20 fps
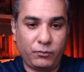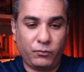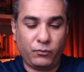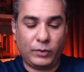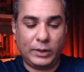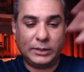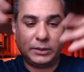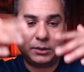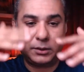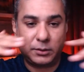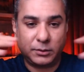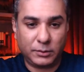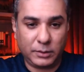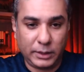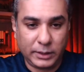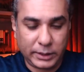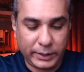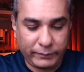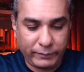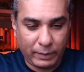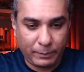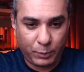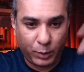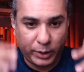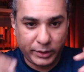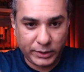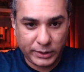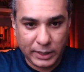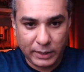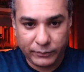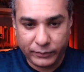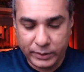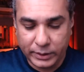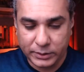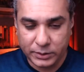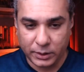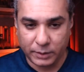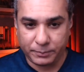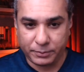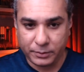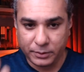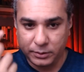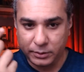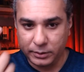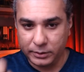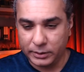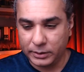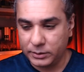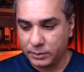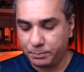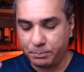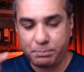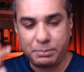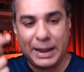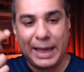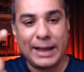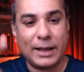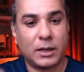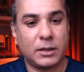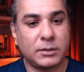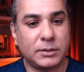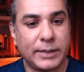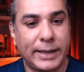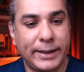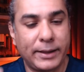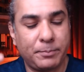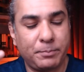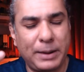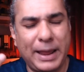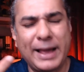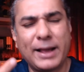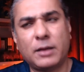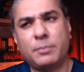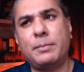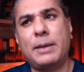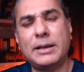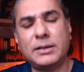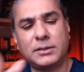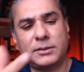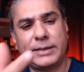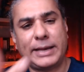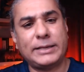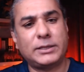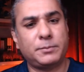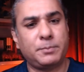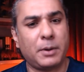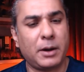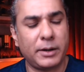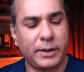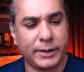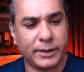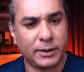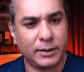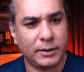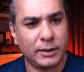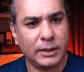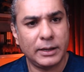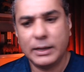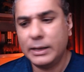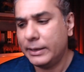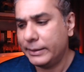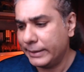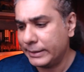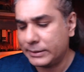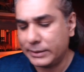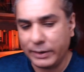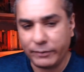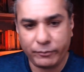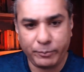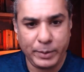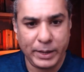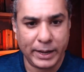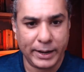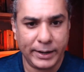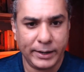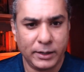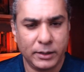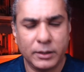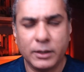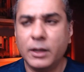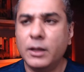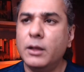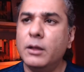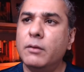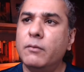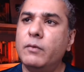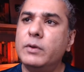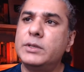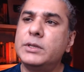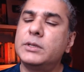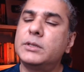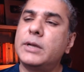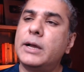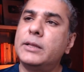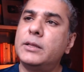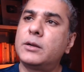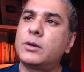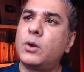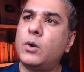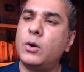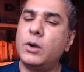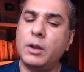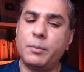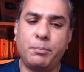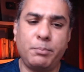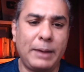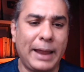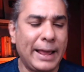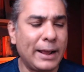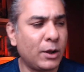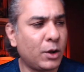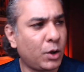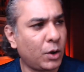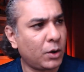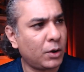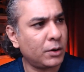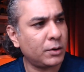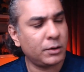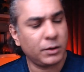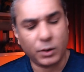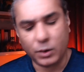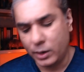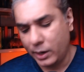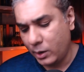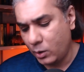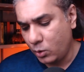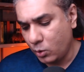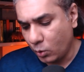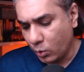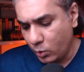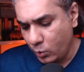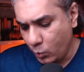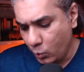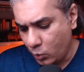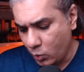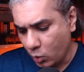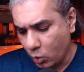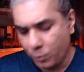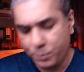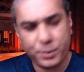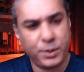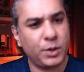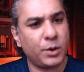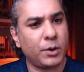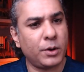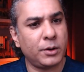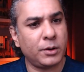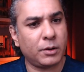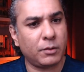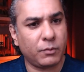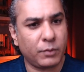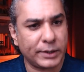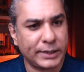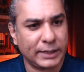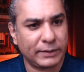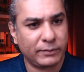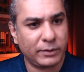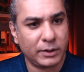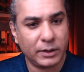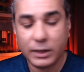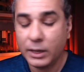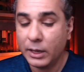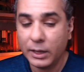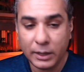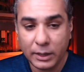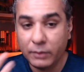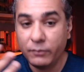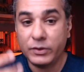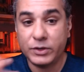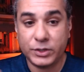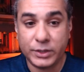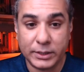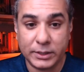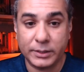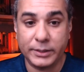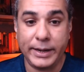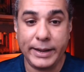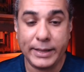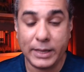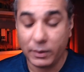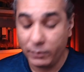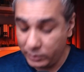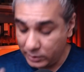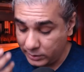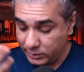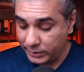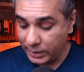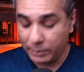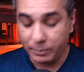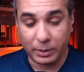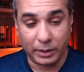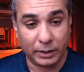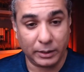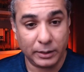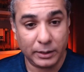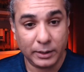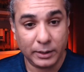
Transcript: once it evaporates enough, there's a there's a Planck si Planck mass sized particle that's left behind, which is either called a Planckon or a Cornucopion or whatever, which doesn't decay, which is stable.